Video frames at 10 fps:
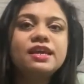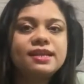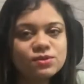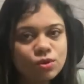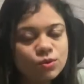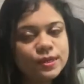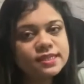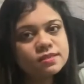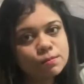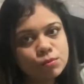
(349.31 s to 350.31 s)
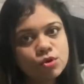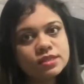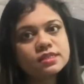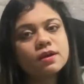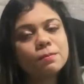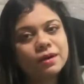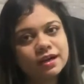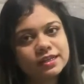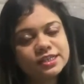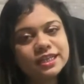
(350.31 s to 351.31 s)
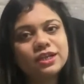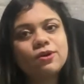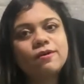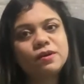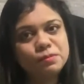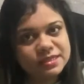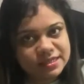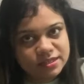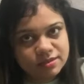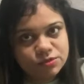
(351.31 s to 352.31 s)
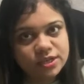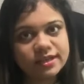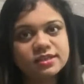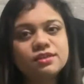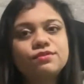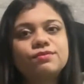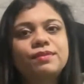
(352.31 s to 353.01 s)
It always supports a marketing or a business objective,